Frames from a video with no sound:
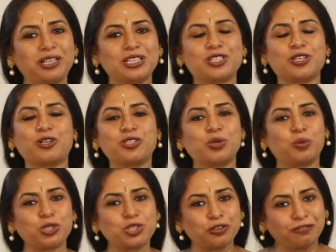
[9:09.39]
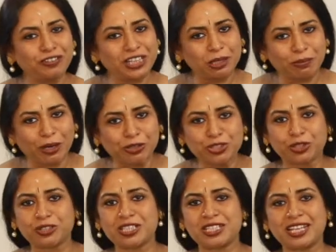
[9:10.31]
it's also what you feel about
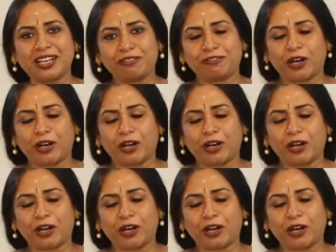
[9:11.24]
yourself,